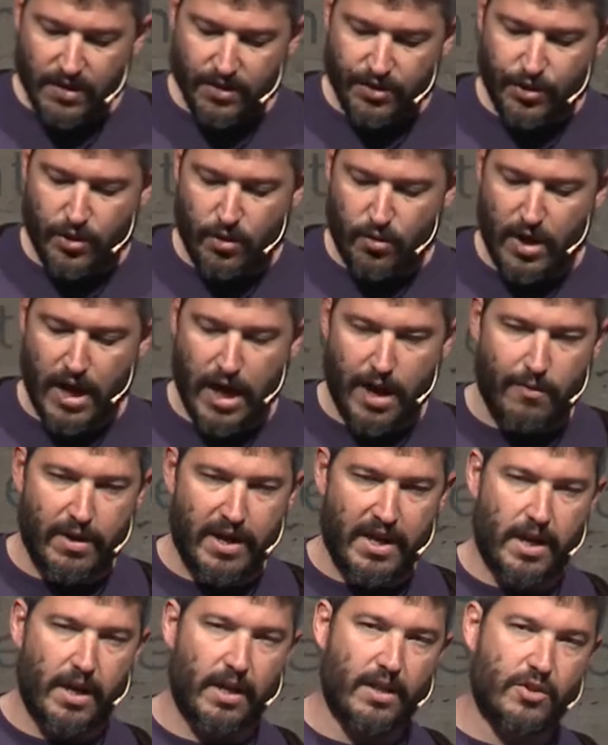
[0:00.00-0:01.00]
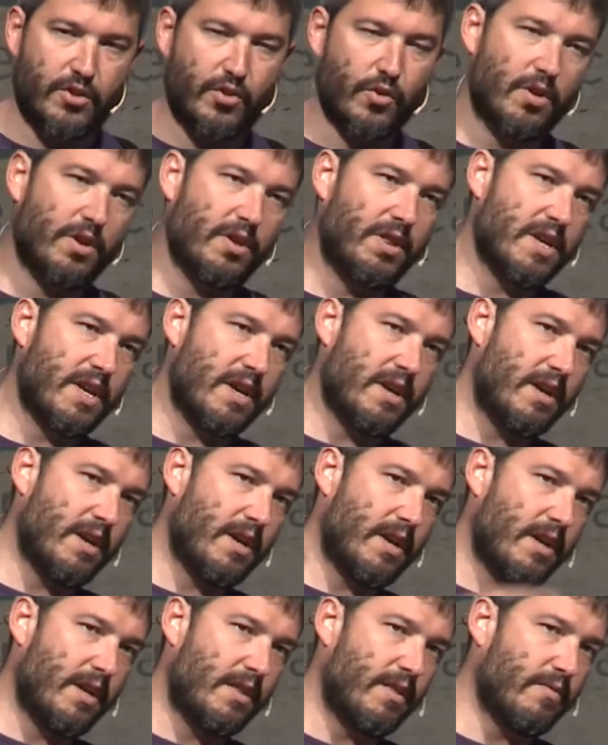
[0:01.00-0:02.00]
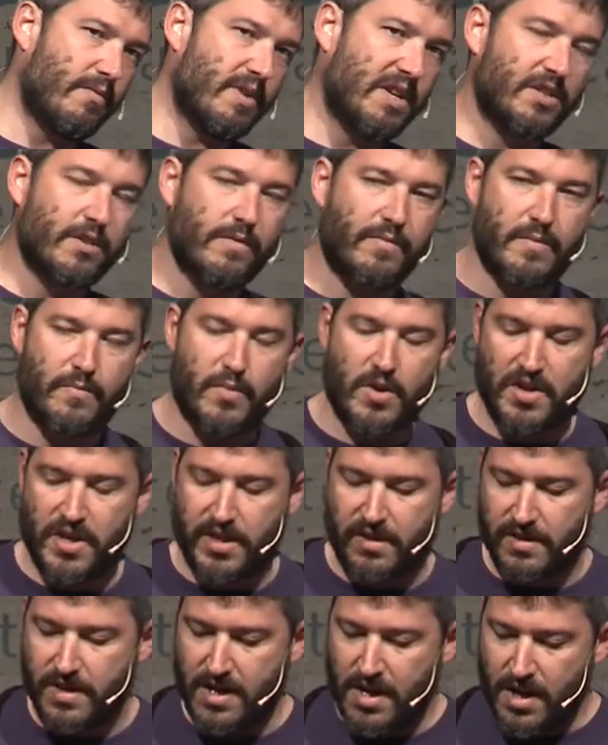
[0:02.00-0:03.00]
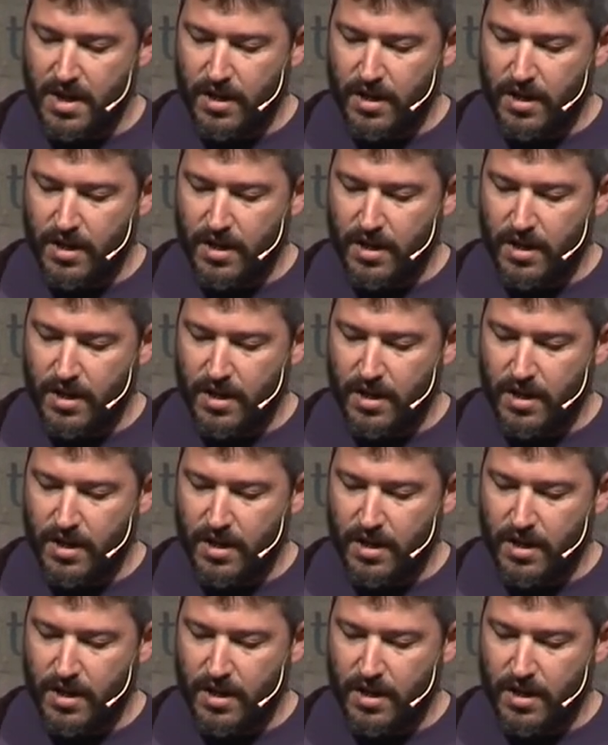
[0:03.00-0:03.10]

So now I took the reins of the project